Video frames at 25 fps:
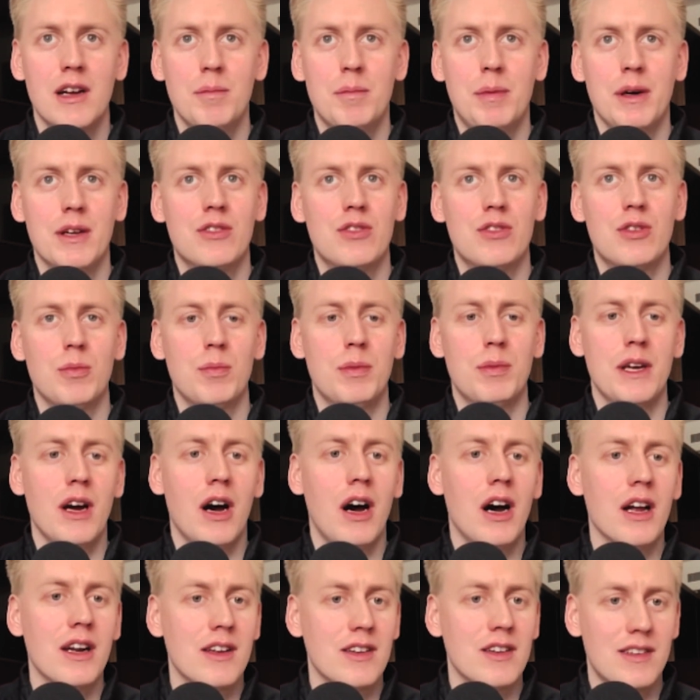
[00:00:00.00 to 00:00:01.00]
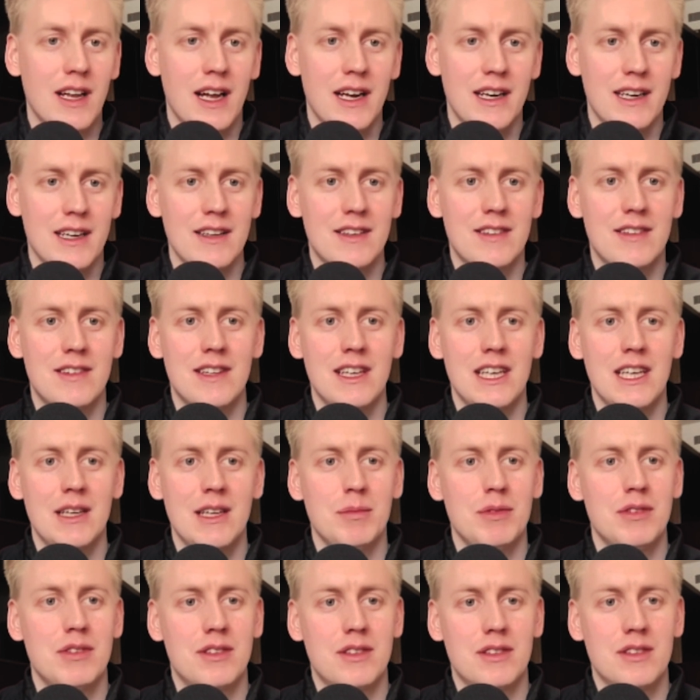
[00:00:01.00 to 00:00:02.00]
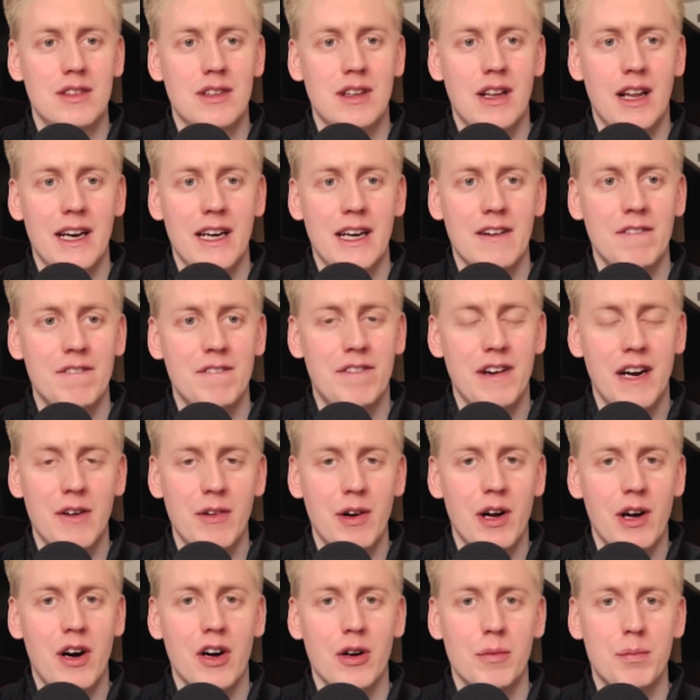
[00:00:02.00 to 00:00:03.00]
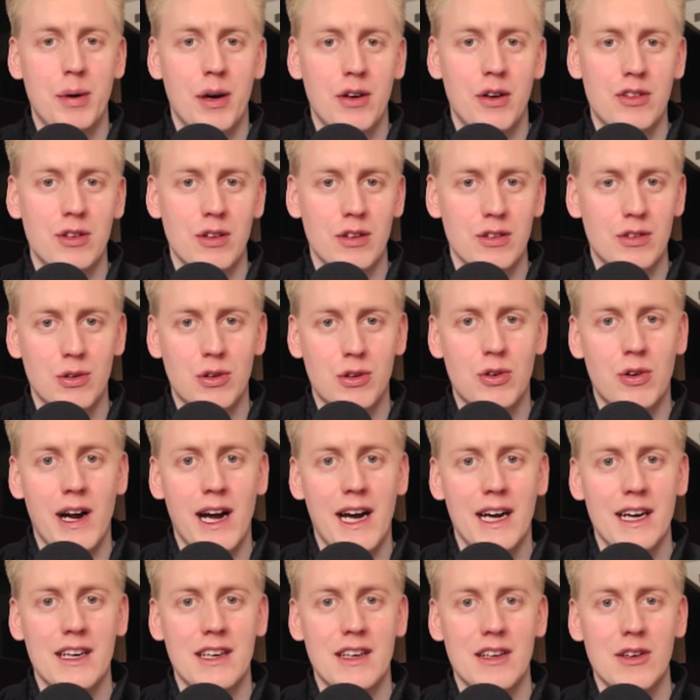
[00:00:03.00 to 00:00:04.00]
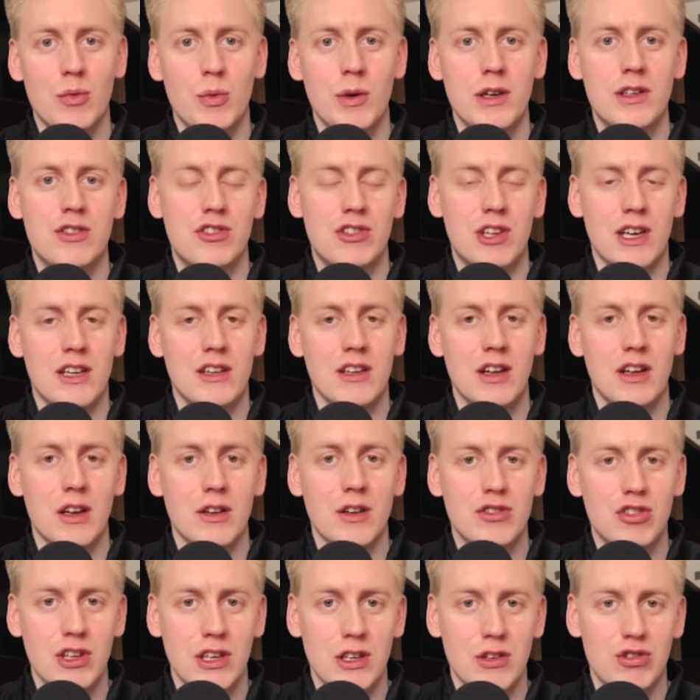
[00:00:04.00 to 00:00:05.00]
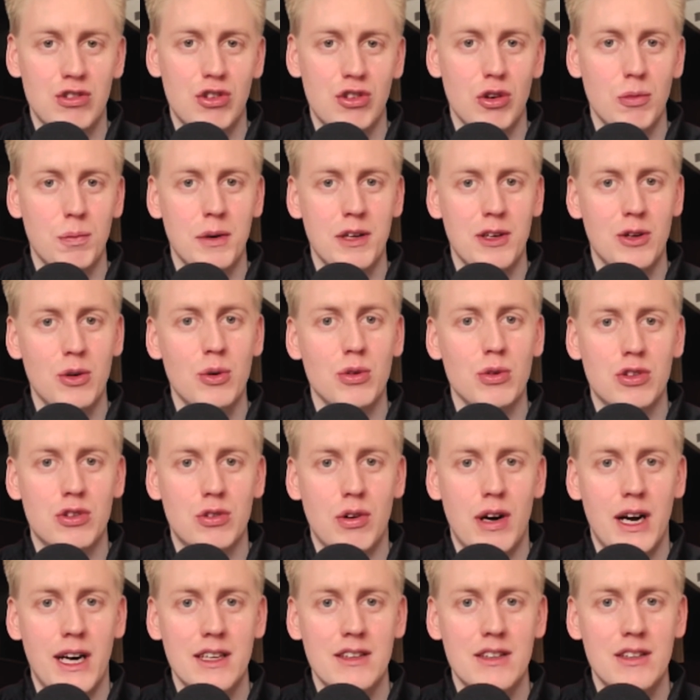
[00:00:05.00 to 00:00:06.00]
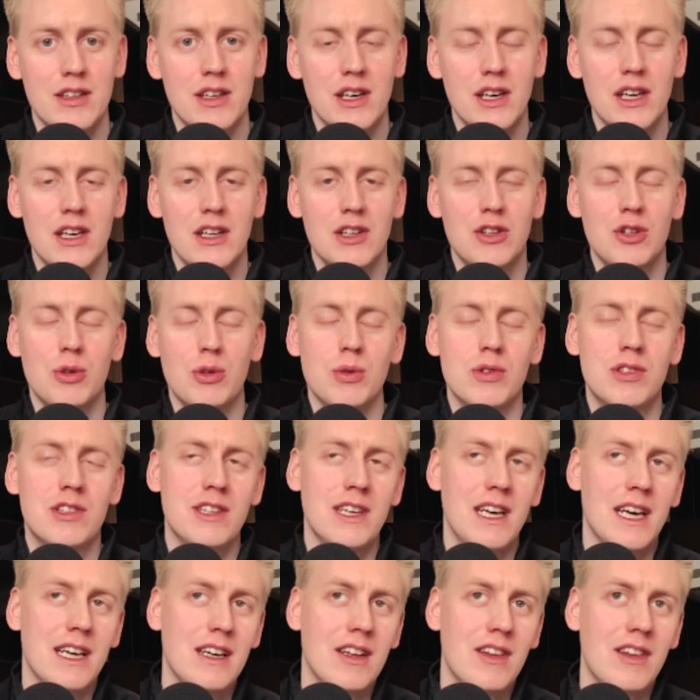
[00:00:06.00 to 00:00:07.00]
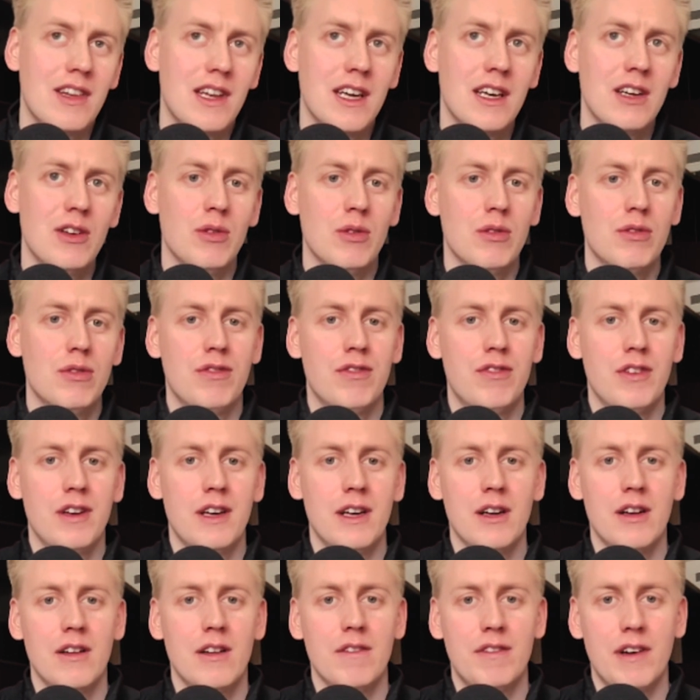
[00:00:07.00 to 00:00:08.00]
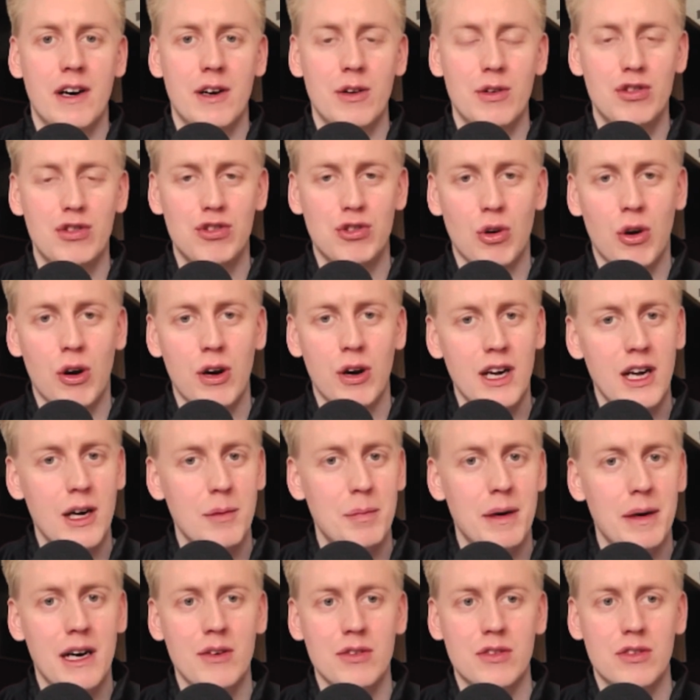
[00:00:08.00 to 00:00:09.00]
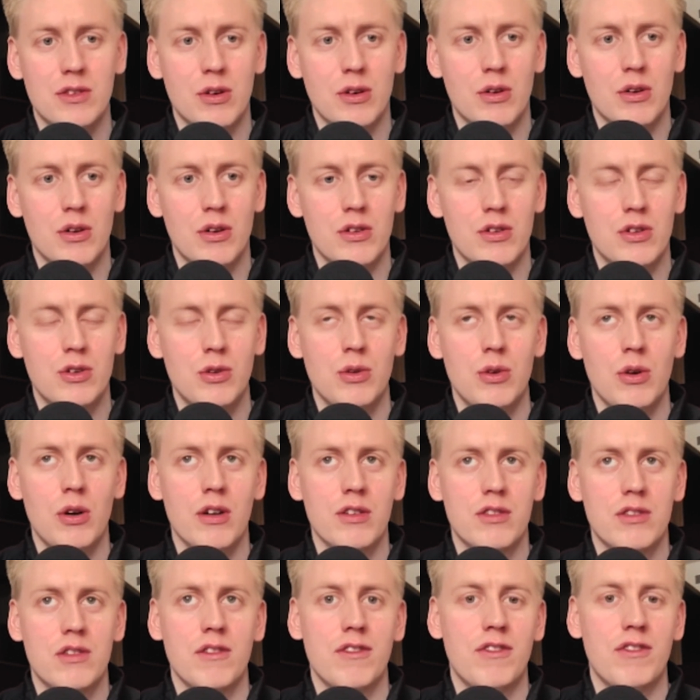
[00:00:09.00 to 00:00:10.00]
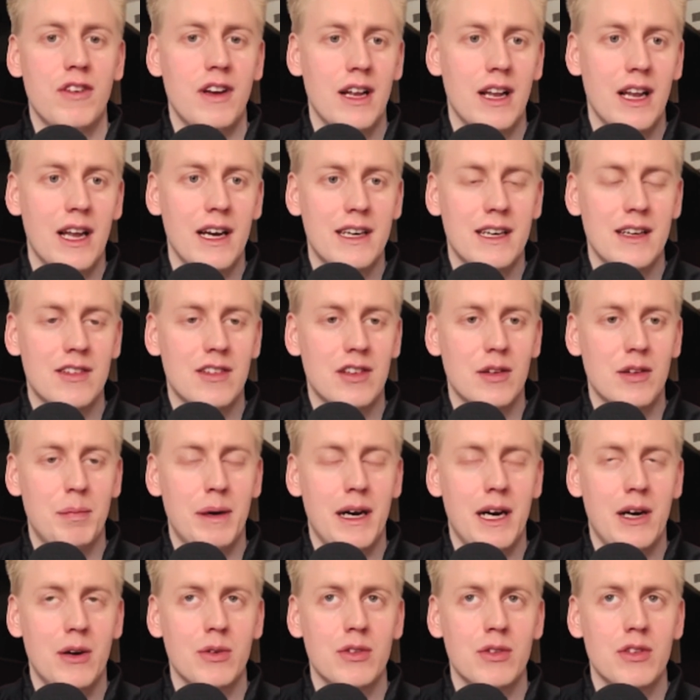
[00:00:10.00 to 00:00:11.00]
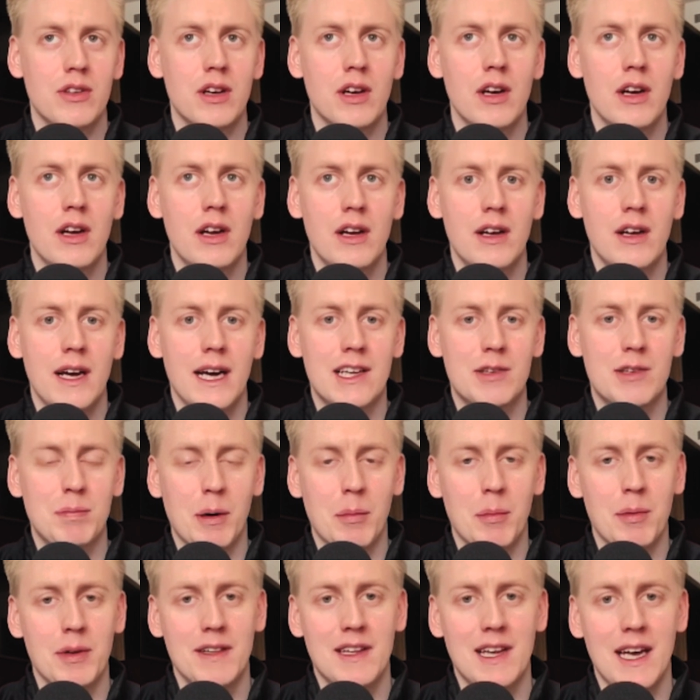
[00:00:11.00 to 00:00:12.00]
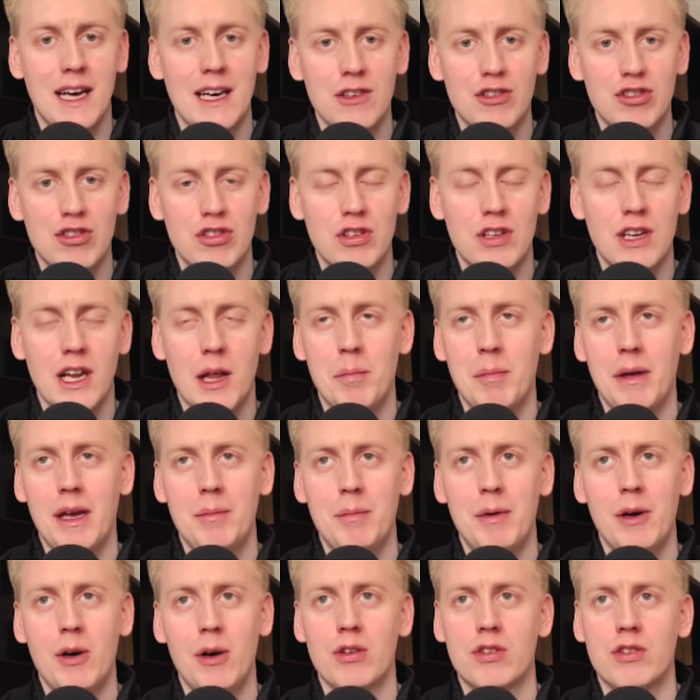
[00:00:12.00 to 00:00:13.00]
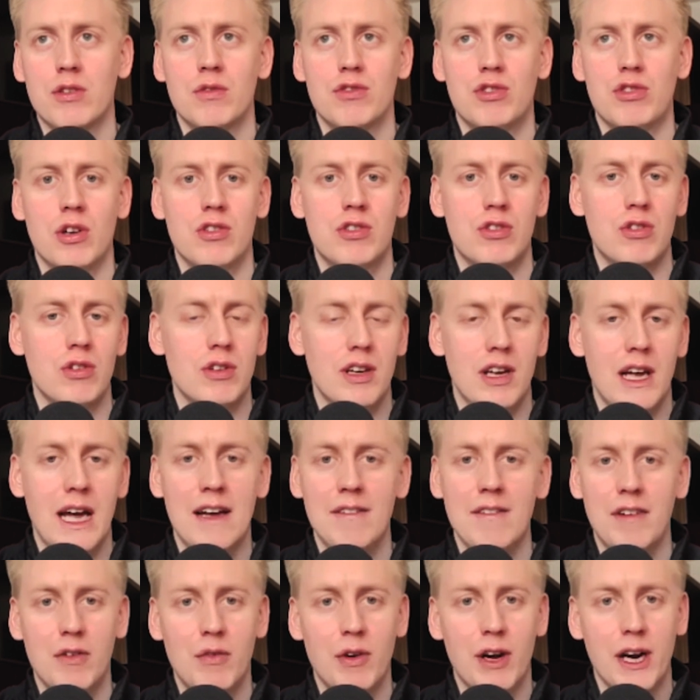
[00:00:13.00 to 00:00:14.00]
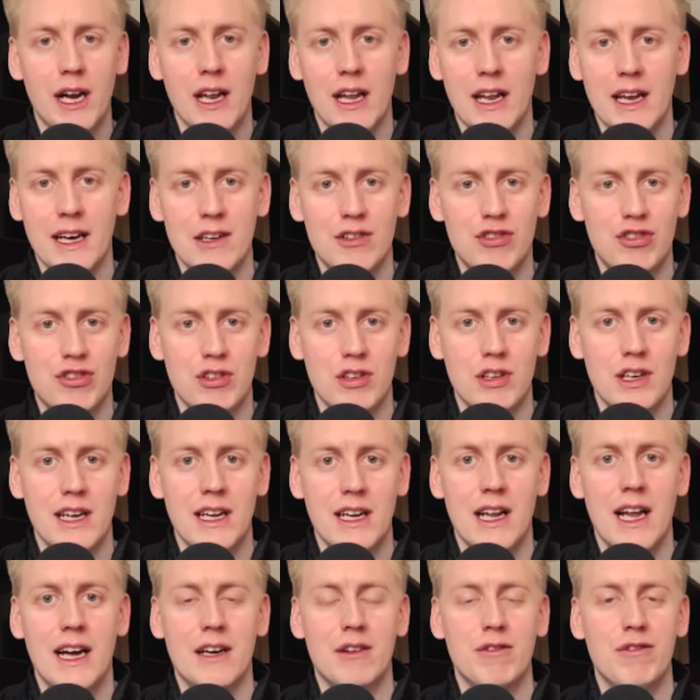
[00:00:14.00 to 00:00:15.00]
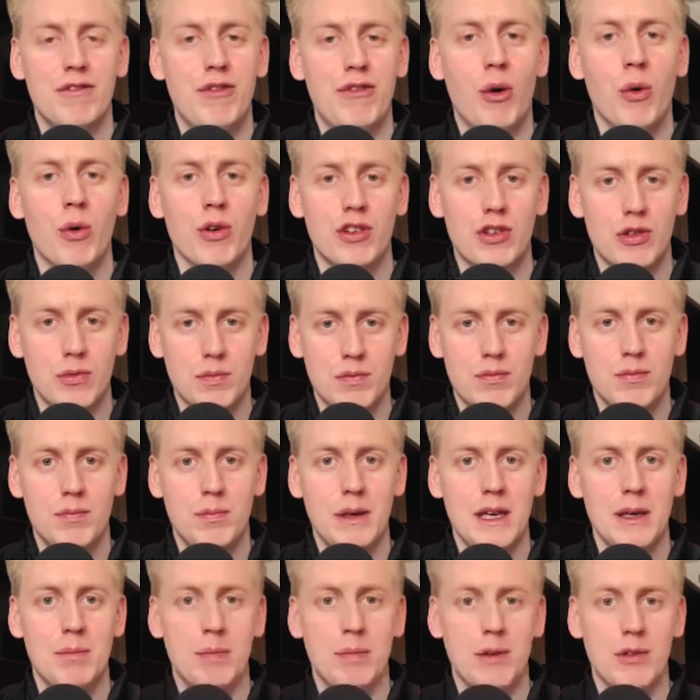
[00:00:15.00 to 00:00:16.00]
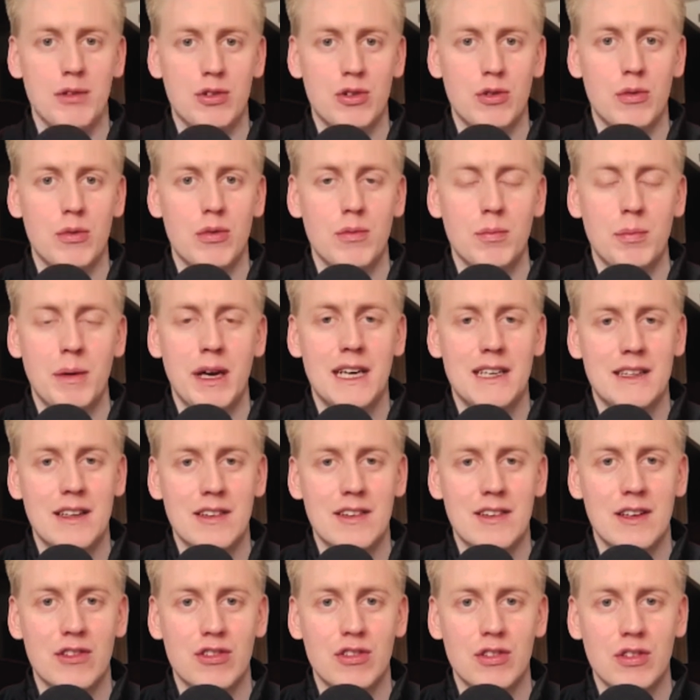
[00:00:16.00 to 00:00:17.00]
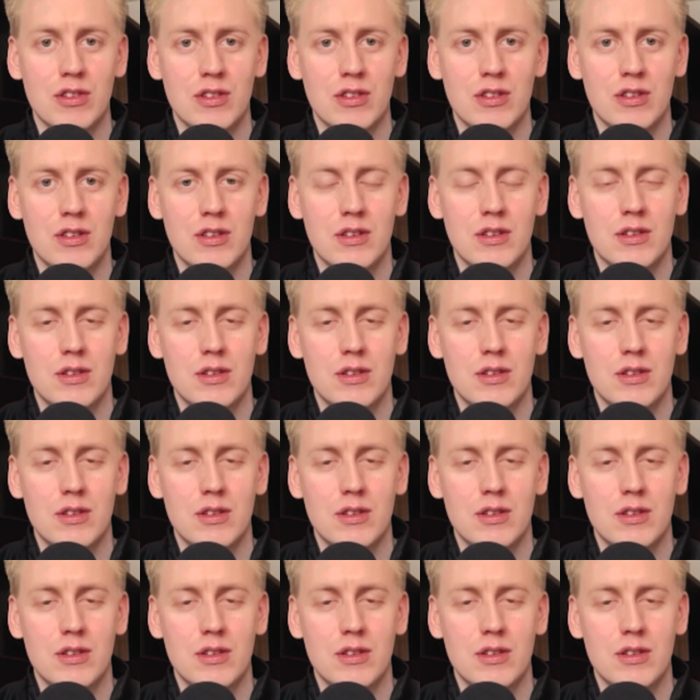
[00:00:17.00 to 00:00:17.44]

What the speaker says: But to be honest, like it seems like a very hard puzzle to crack which technology should be used, right? Do you see anything you feel very strongly about, or do you also feel like it's about experimentation and maybe also just heavy regulation and like force people to make decisions?